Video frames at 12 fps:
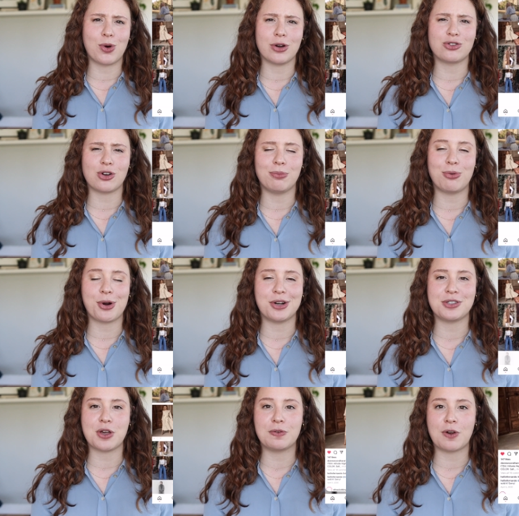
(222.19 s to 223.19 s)
wardrobe
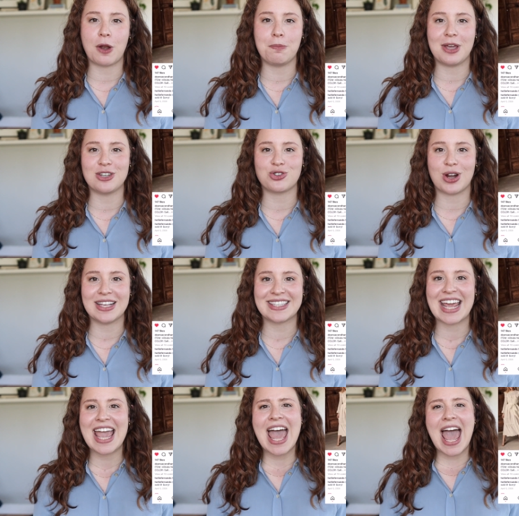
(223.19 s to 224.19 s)
boards over on Pinterest.